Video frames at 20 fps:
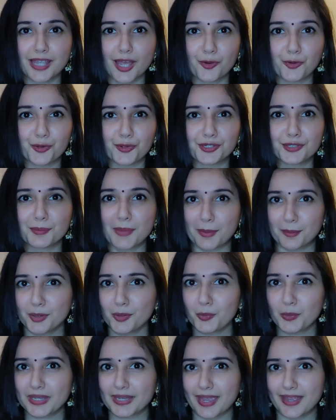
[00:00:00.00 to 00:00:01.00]
Now,
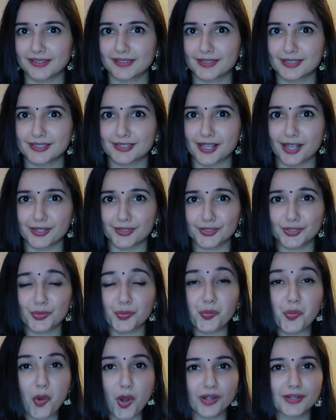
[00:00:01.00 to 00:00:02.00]
remember we had
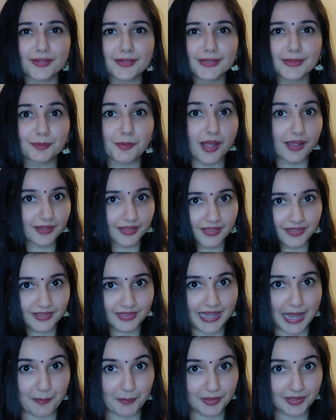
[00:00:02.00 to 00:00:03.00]
discussed what is
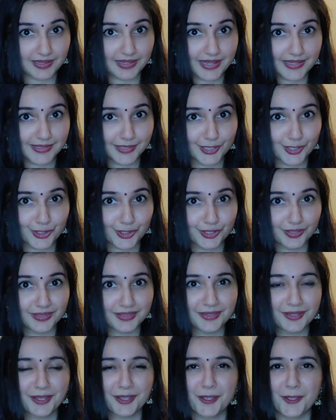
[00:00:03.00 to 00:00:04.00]
market capitalization.